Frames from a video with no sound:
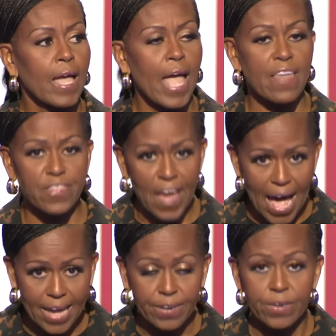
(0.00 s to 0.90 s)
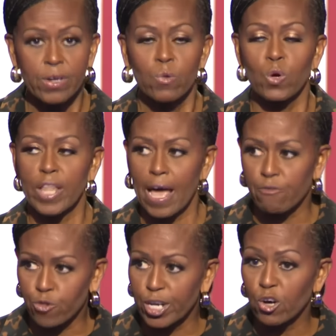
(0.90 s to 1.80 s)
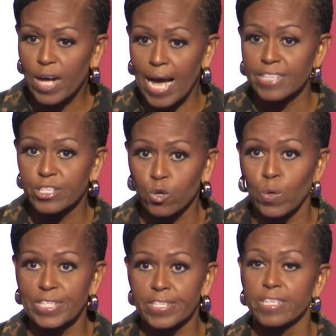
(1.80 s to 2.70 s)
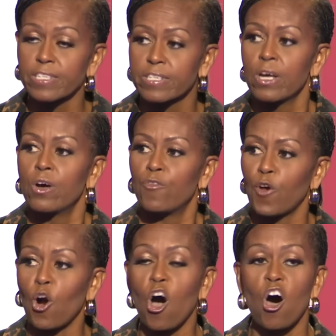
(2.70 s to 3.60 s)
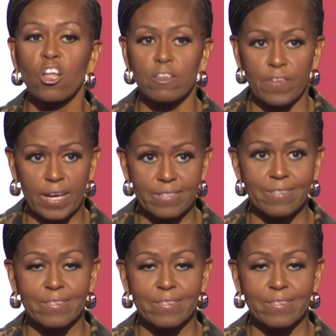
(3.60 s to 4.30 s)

And that will have real consequences for all of us